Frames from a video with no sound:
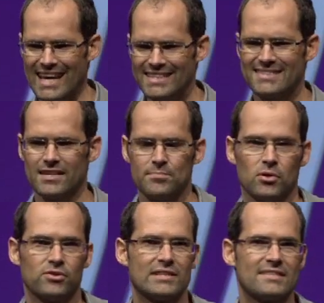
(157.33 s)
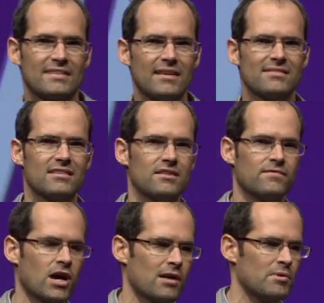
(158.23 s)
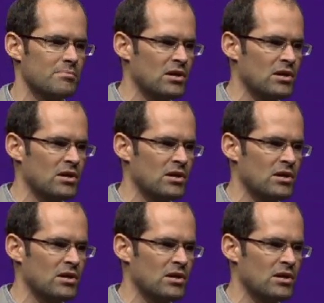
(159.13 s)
dead simple to sense the environment